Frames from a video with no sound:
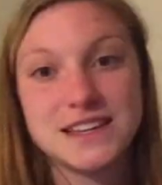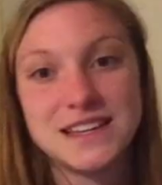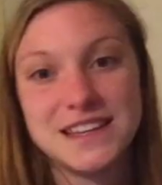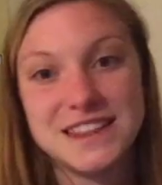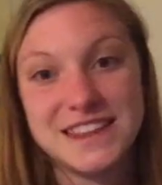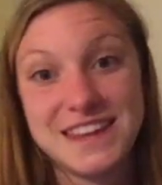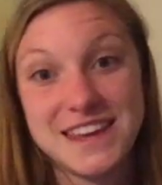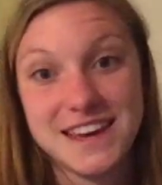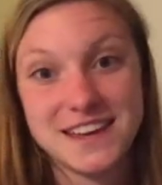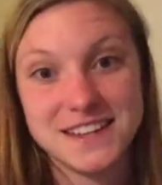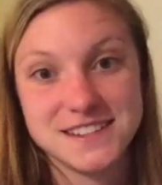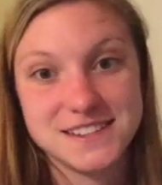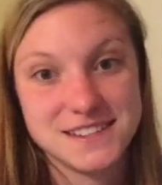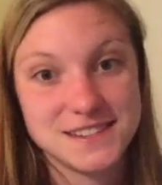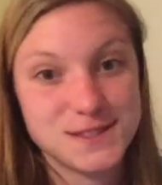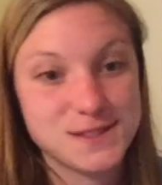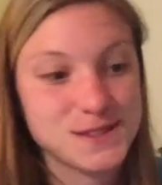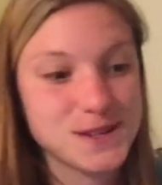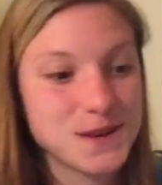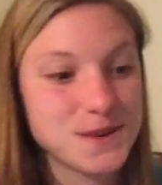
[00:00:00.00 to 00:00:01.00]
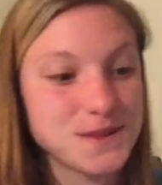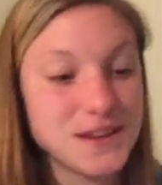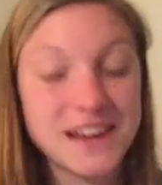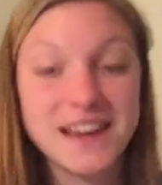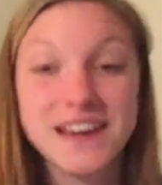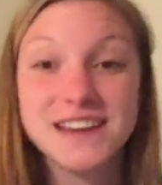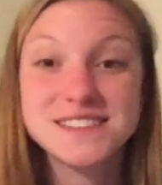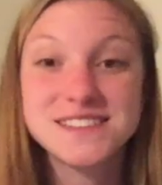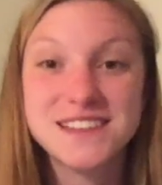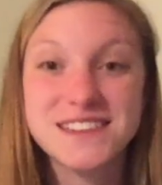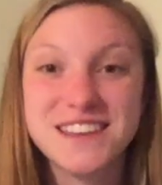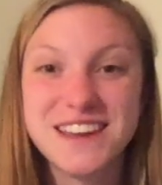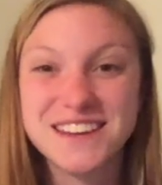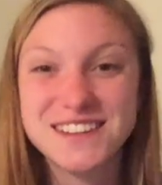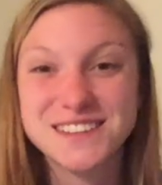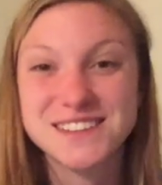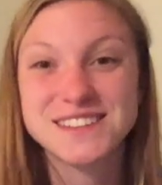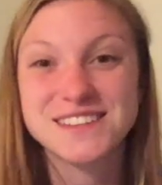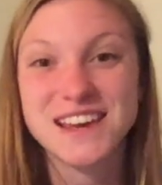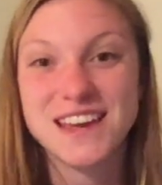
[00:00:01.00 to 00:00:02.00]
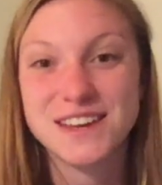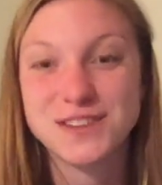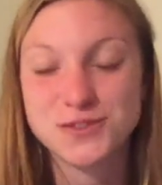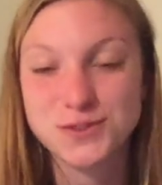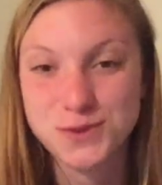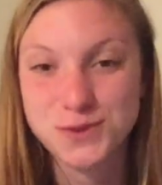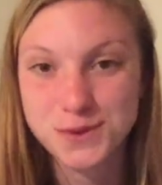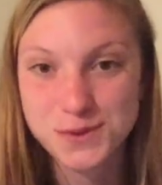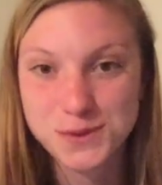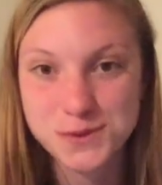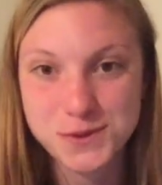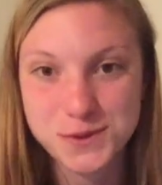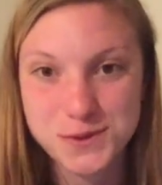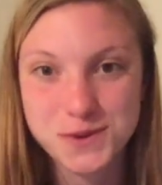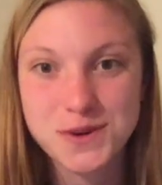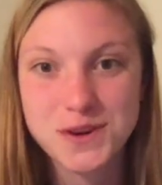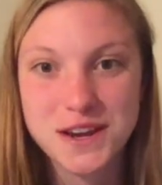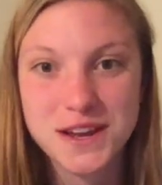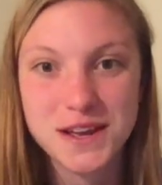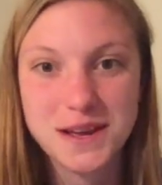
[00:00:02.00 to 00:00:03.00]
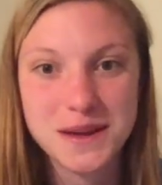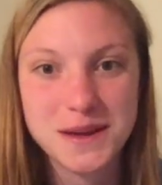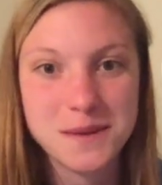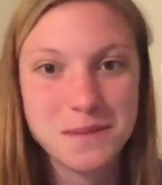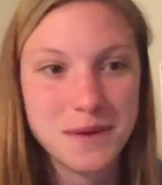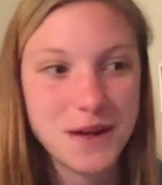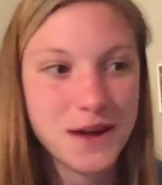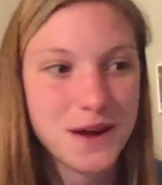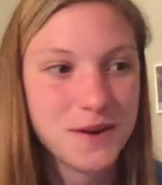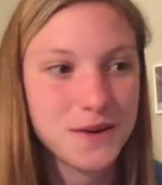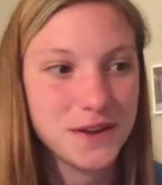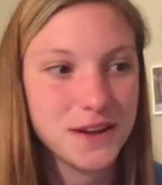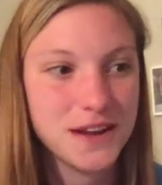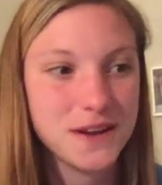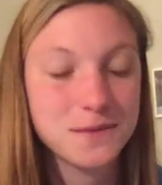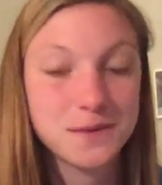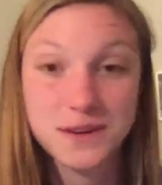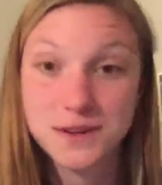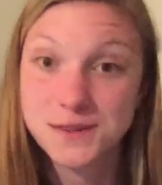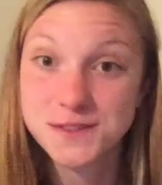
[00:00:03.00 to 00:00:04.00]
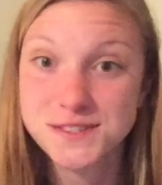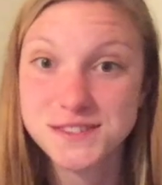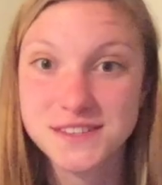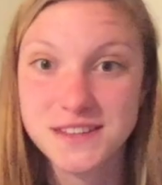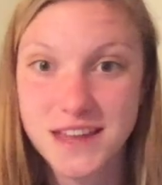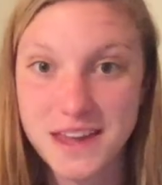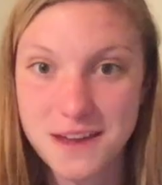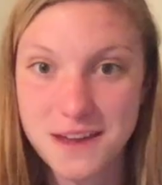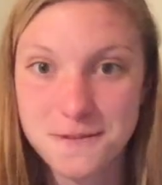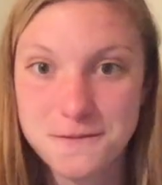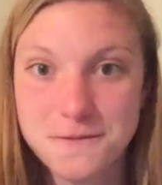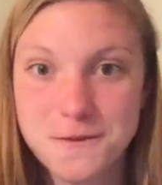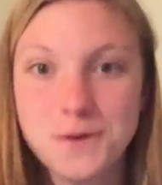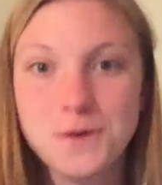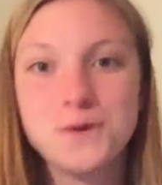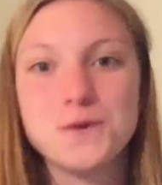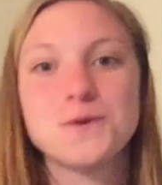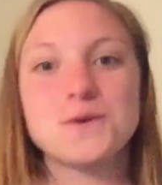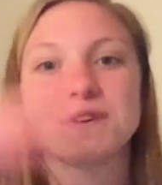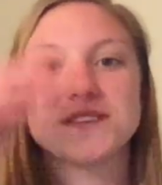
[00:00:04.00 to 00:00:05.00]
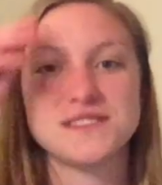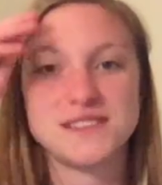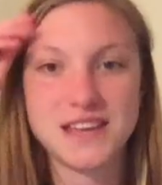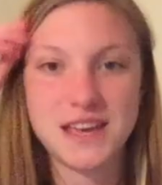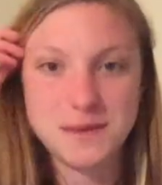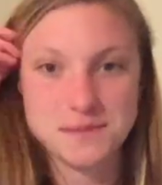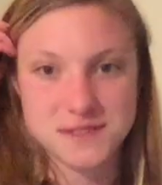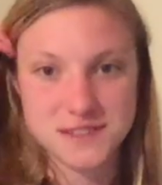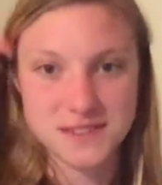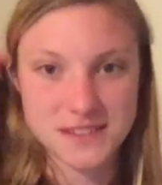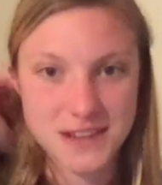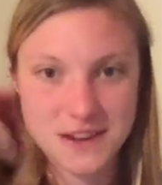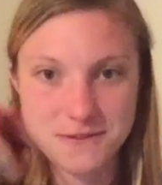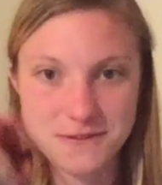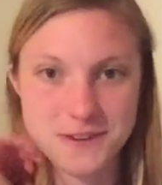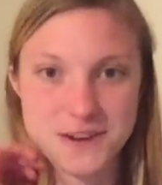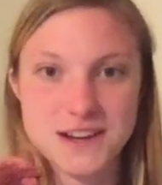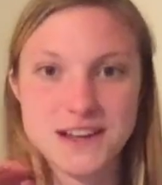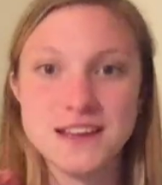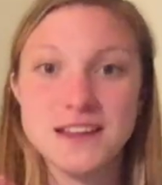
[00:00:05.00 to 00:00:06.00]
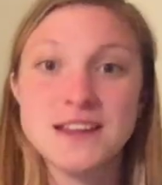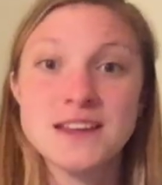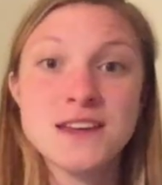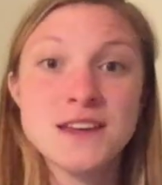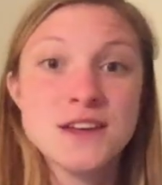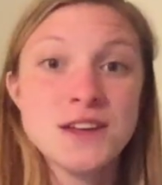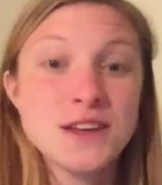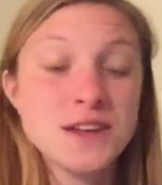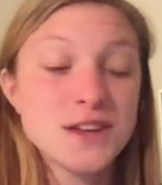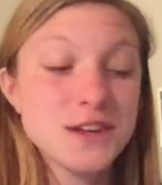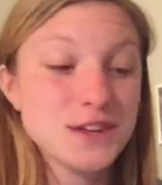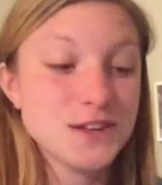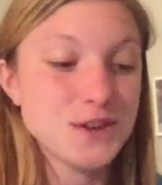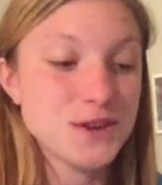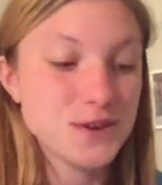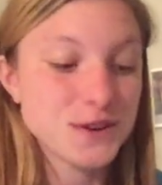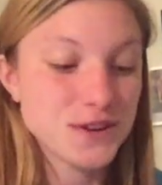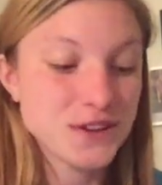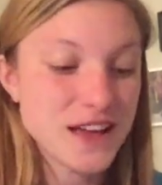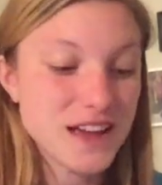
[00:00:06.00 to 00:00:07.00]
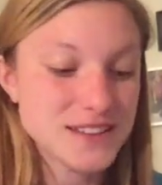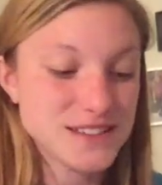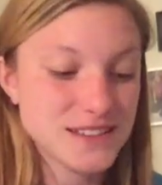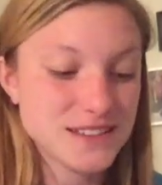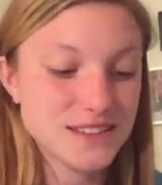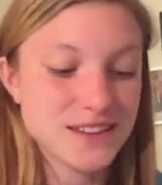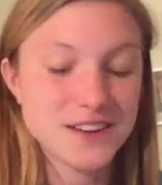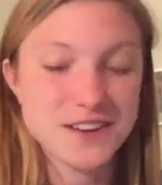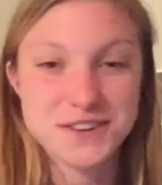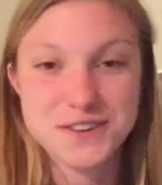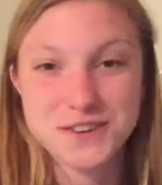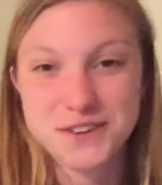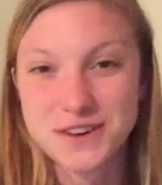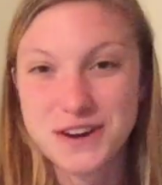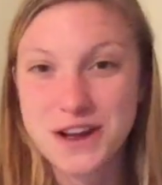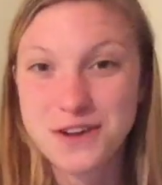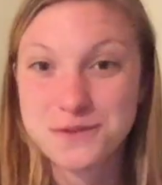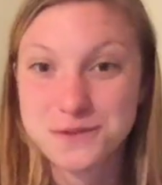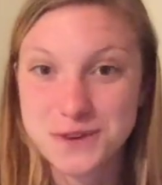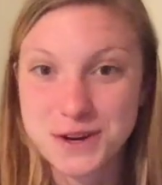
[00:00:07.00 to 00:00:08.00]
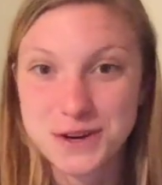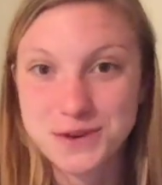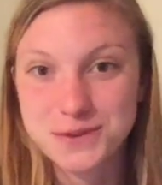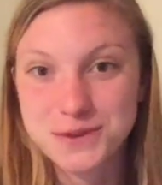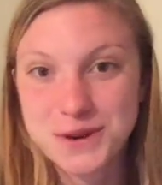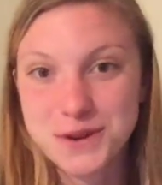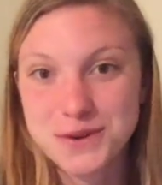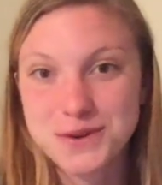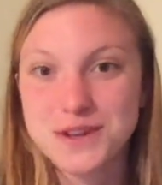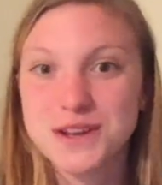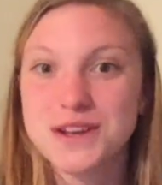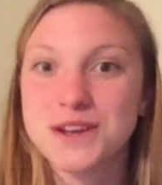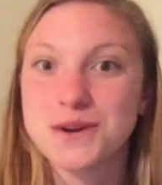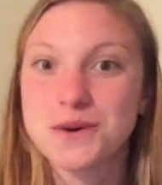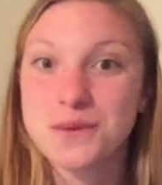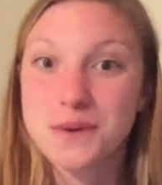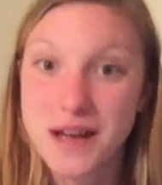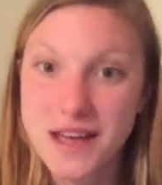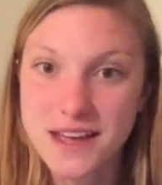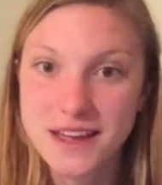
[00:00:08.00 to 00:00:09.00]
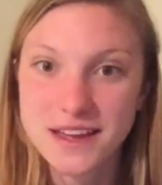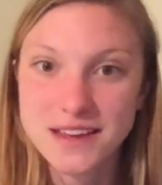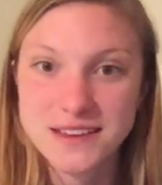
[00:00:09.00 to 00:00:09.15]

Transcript: The end. So, like I said, that is a true story about a real slave who escaped slavery utilizing the Underground Railroad in a way.